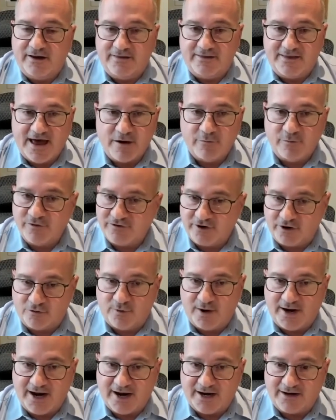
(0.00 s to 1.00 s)
That was a
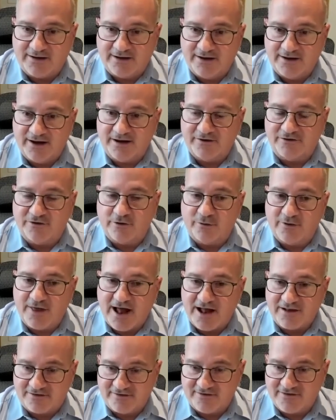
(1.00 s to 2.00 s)
grant, and so
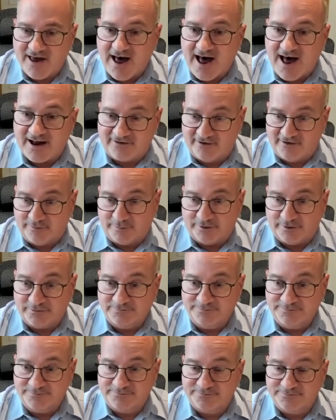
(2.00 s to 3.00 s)
that's taxable.
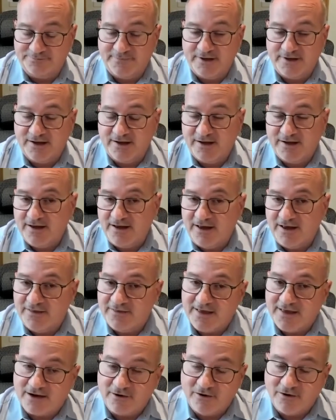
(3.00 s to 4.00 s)

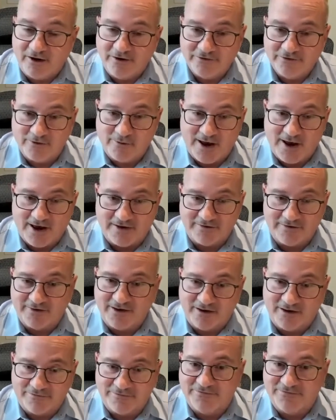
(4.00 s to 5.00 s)
That also has the
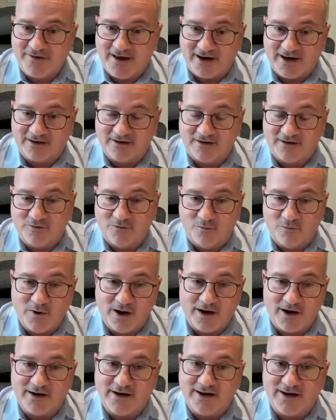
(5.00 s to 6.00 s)
effect,
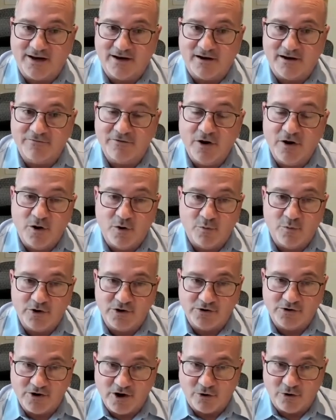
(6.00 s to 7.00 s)
Wendy, of when you
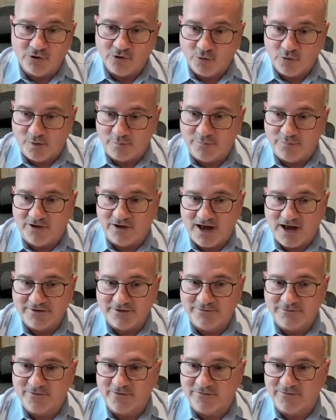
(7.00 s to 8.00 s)
go to apply
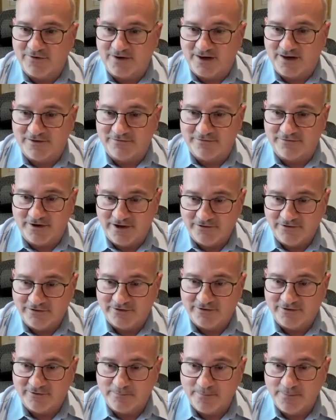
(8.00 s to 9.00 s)
for
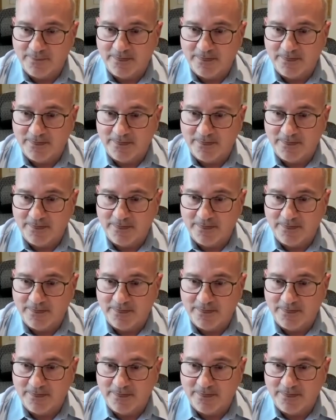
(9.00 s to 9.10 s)
forgiveness,